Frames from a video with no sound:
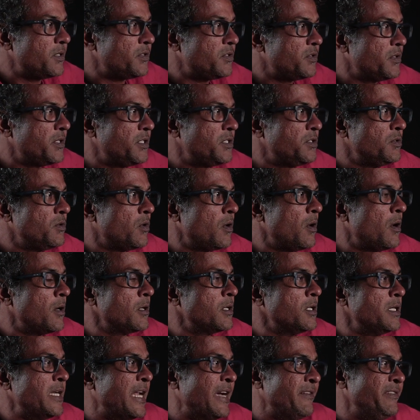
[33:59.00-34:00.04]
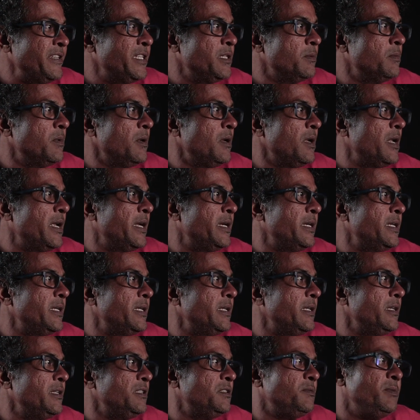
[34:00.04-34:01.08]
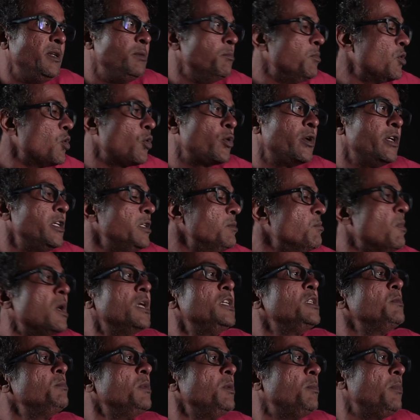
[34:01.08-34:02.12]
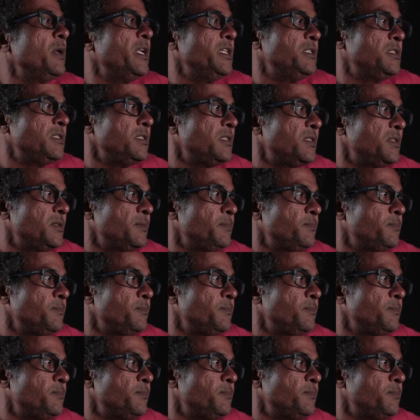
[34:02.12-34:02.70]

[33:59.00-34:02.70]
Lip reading: so it's no longer navigable, and it's been broken in multiple places.